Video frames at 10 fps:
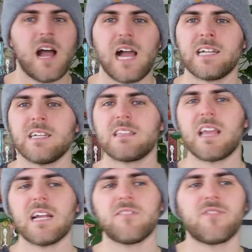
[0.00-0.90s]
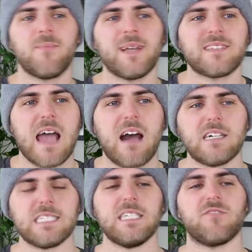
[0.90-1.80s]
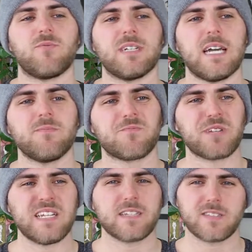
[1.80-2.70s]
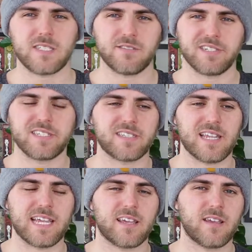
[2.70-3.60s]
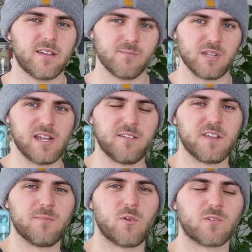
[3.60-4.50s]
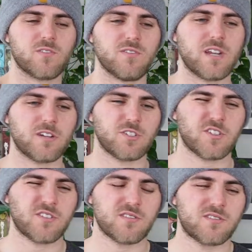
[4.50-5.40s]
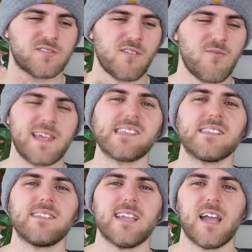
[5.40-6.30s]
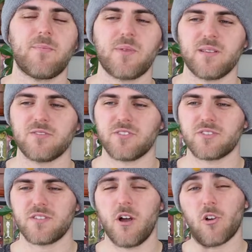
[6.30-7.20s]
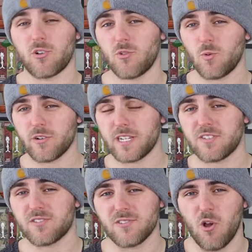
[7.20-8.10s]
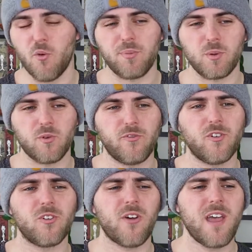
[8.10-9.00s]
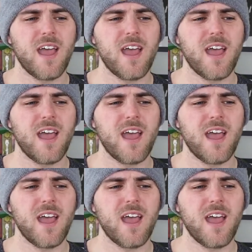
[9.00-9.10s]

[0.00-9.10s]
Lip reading: I got kind of the mentality of when I'm reading series like Blade of the Immortal that are just so in depth and just the artwork is so beautiful,